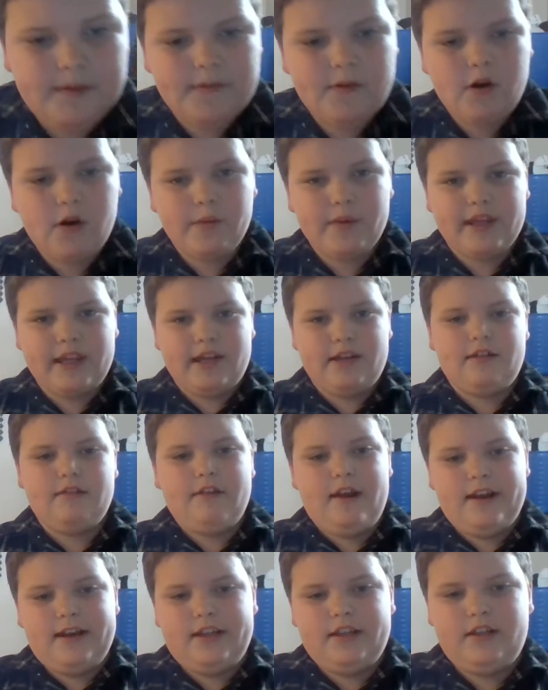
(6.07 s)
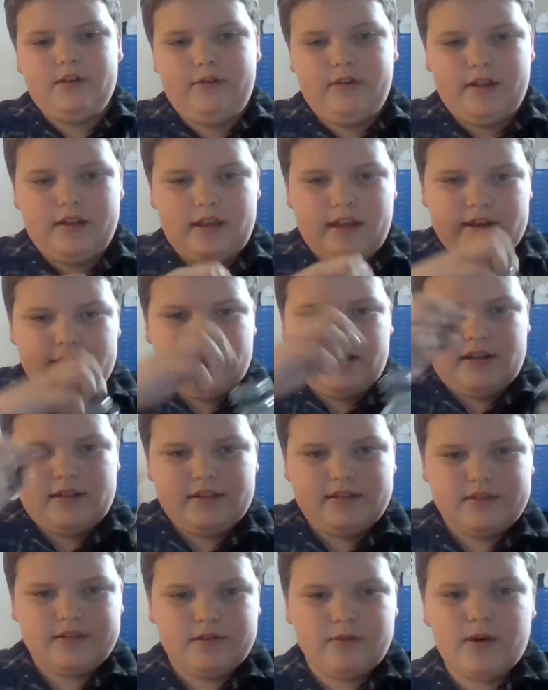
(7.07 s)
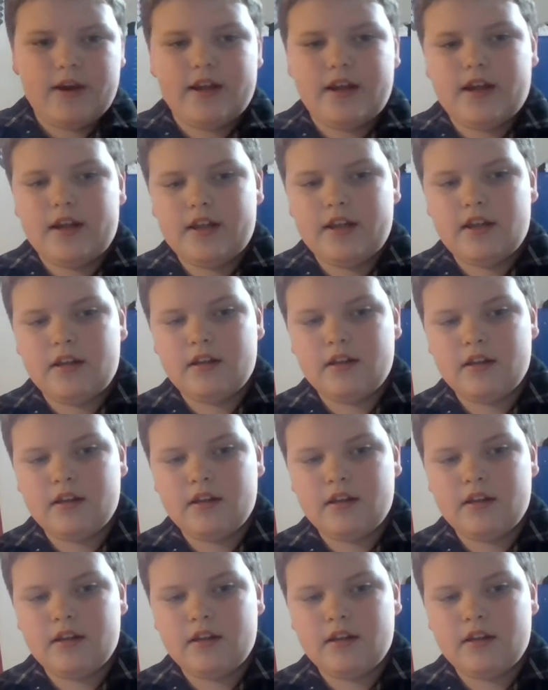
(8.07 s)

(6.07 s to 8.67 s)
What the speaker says: before we get right into it, cause why not?